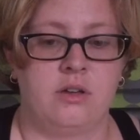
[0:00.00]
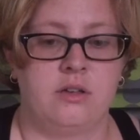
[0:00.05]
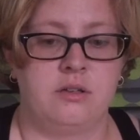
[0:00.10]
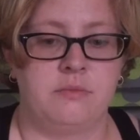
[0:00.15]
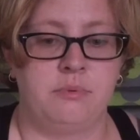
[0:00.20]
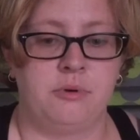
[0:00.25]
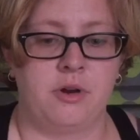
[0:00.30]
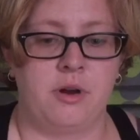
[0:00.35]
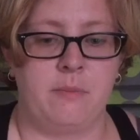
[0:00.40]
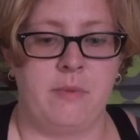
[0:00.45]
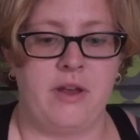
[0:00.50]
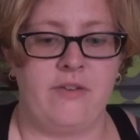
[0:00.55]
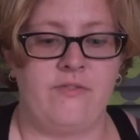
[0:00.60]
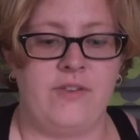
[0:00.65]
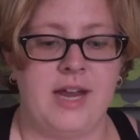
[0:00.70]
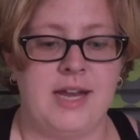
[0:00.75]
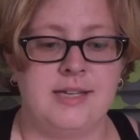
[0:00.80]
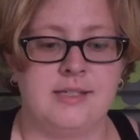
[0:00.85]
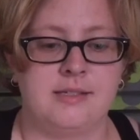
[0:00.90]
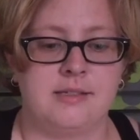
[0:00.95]
to put on my
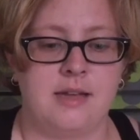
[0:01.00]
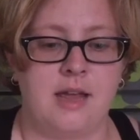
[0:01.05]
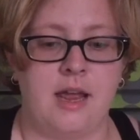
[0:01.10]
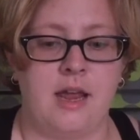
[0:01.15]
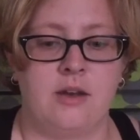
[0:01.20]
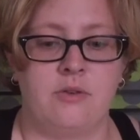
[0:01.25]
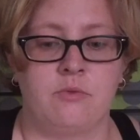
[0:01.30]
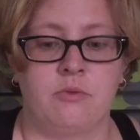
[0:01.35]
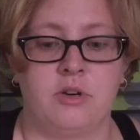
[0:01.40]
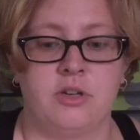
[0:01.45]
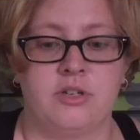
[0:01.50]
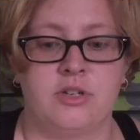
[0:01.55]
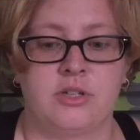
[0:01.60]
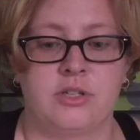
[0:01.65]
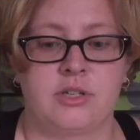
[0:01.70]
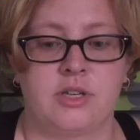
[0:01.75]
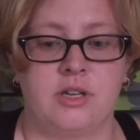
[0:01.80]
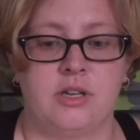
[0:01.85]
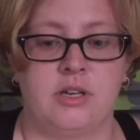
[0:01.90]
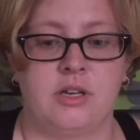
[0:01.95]
face, and we're
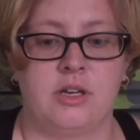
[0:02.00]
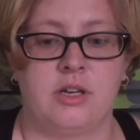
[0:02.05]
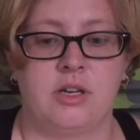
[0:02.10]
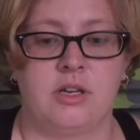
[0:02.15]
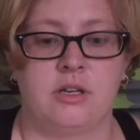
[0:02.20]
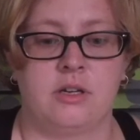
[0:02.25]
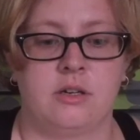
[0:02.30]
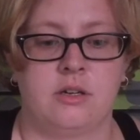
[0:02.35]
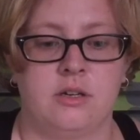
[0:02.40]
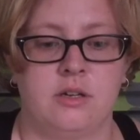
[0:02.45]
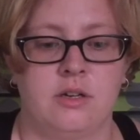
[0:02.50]
just gonna